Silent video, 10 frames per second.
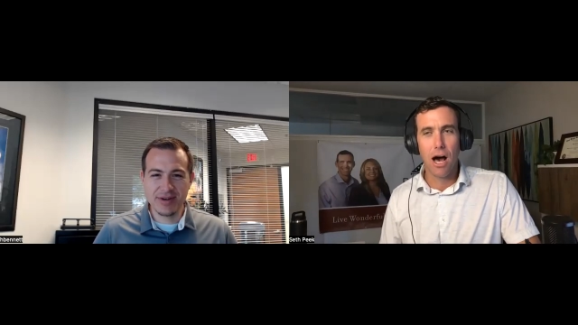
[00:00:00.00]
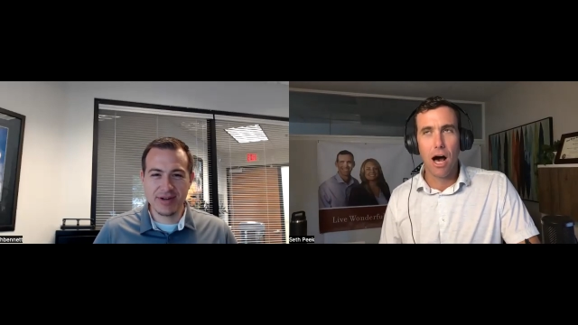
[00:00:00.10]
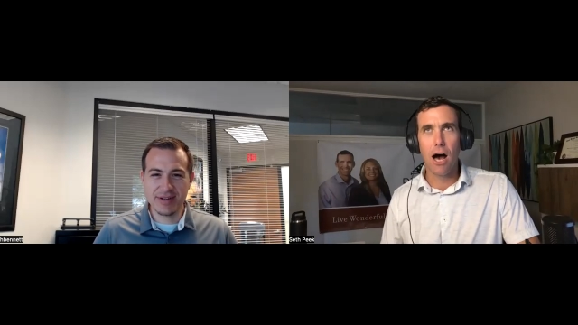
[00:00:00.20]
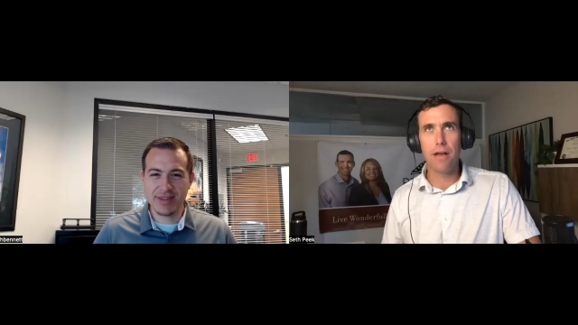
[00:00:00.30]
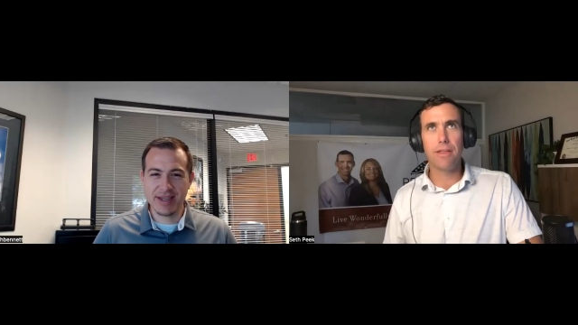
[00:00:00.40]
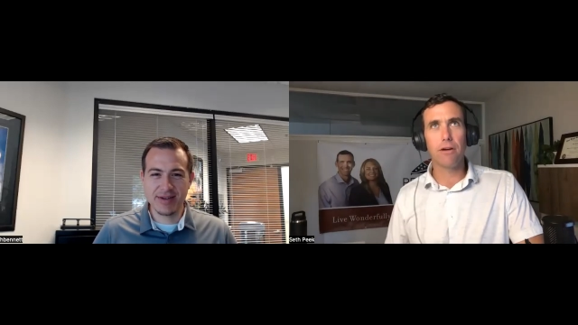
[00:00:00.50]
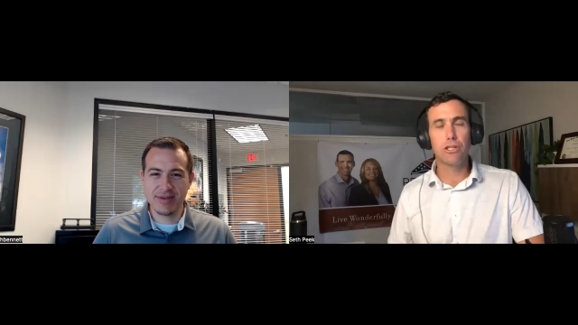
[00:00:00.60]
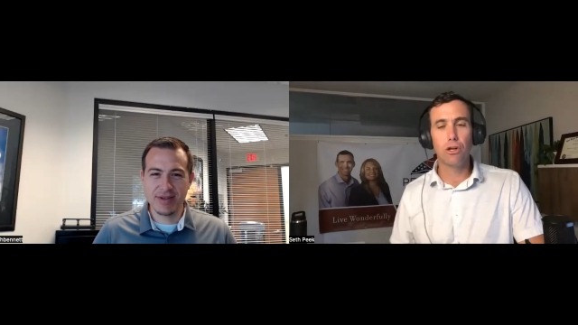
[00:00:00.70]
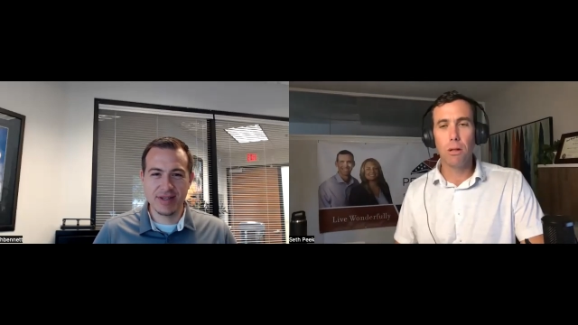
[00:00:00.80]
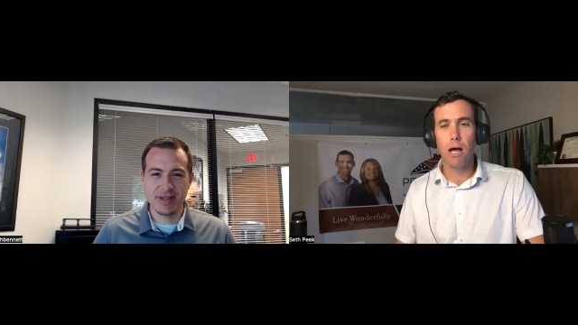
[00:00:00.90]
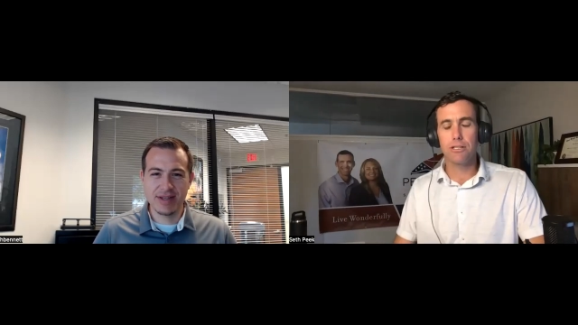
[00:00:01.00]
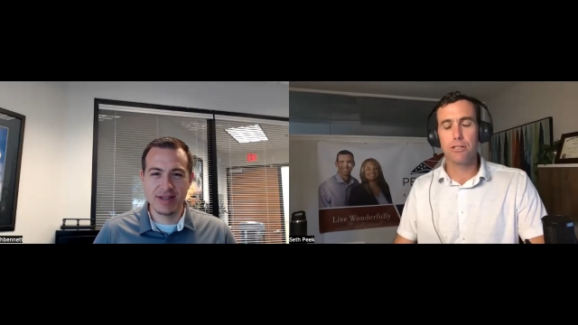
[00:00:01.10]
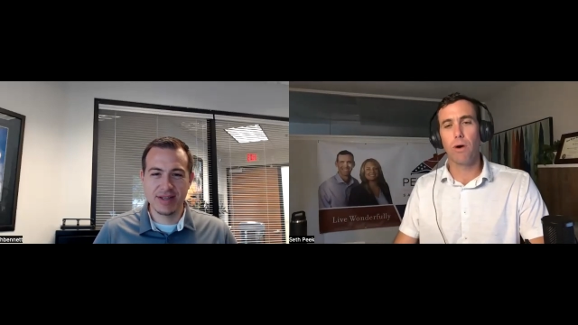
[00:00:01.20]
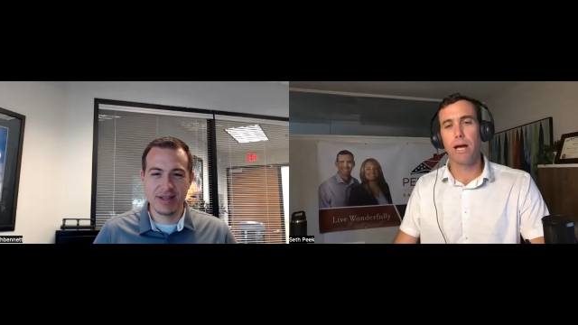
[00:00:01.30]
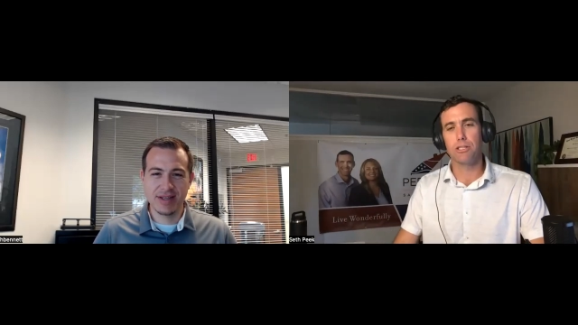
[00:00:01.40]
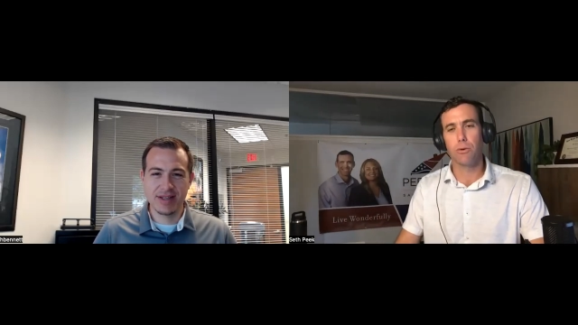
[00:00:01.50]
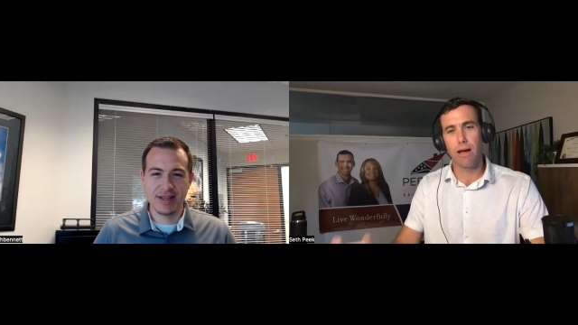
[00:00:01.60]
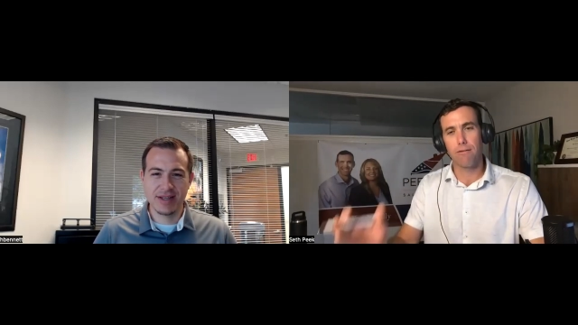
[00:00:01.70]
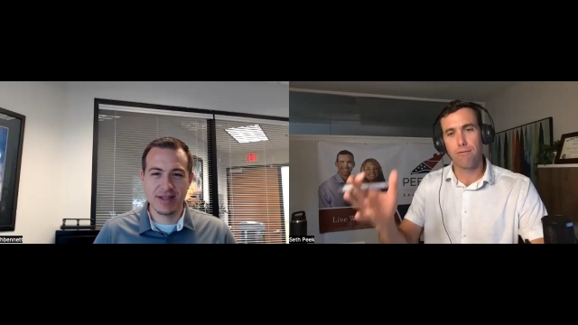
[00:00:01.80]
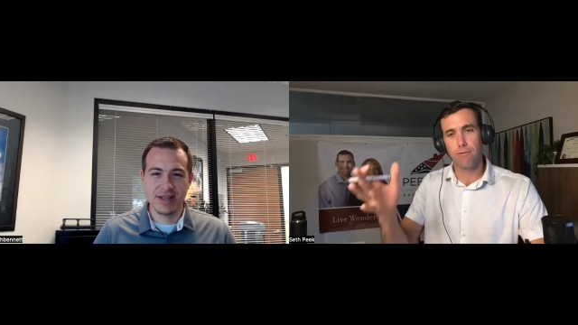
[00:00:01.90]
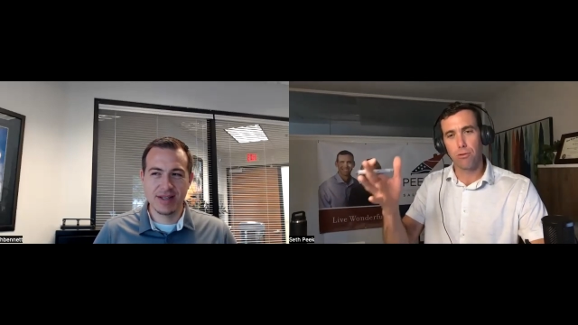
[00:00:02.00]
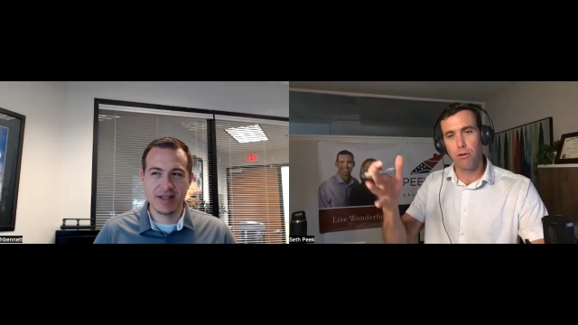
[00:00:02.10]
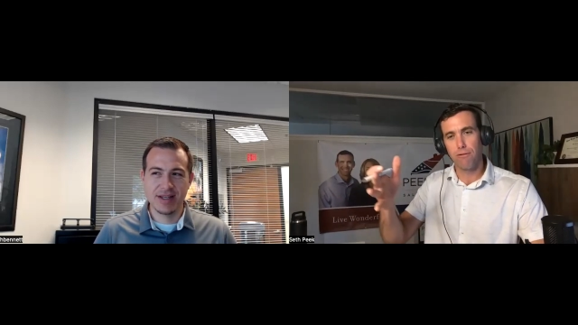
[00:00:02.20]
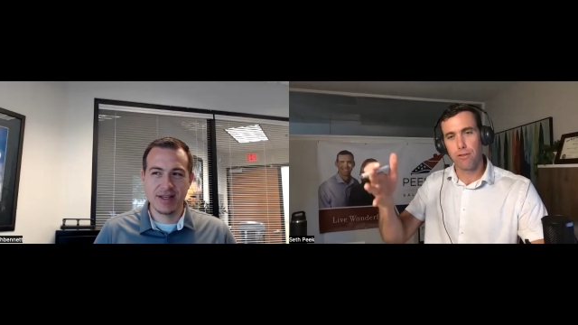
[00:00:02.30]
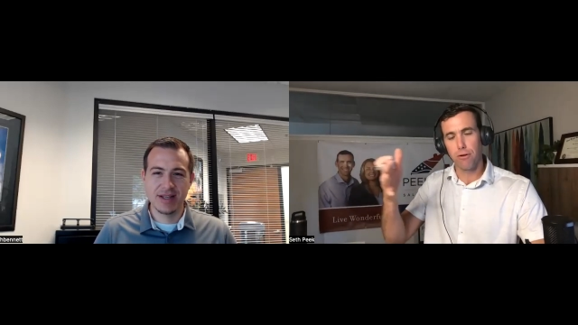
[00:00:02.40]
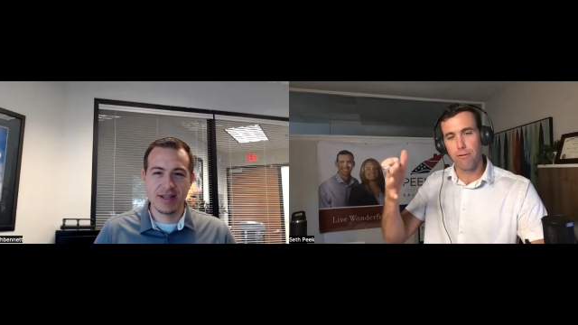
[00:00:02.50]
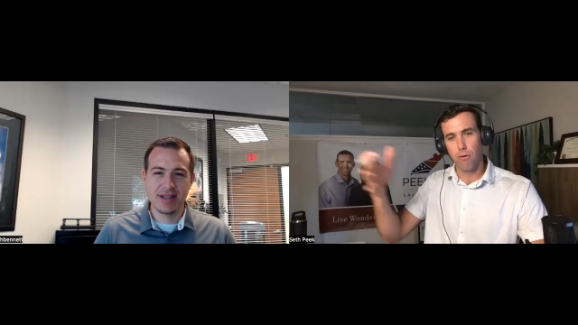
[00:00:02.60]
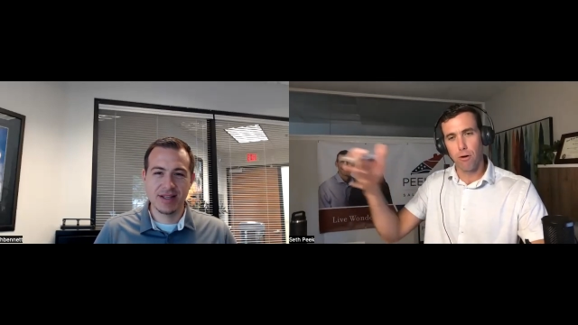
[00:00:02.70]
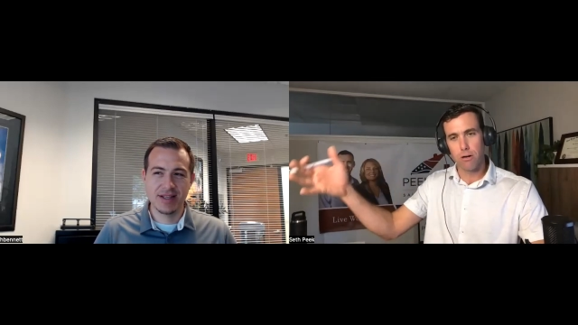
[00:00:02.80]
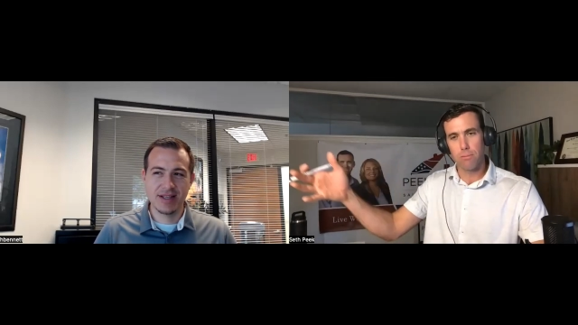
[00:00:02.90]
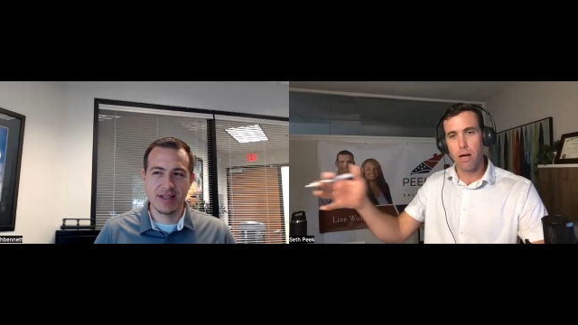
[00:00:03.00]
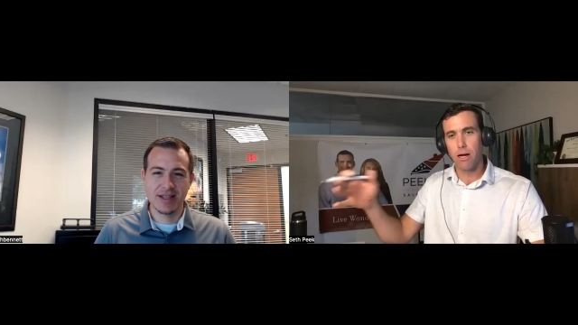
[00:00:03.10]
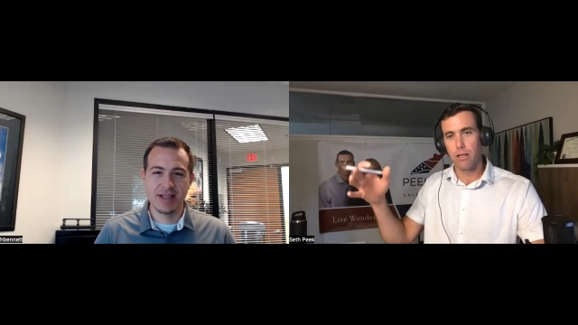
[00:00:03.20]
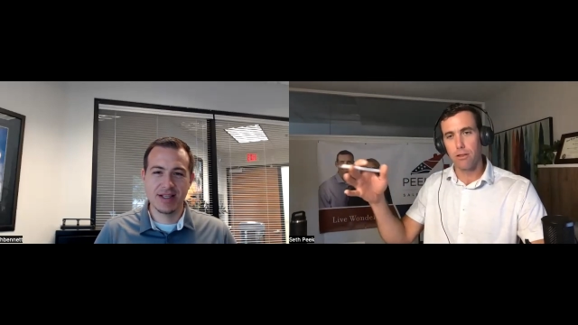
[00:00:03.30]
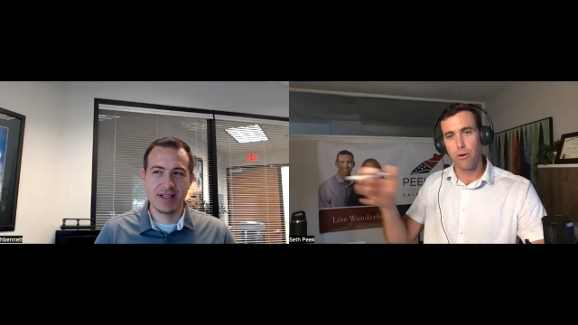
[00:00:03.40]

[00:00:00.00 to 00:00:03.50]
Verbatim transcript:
Speaker 1: Or uh, they're two blocks away. So we have three 3400 block and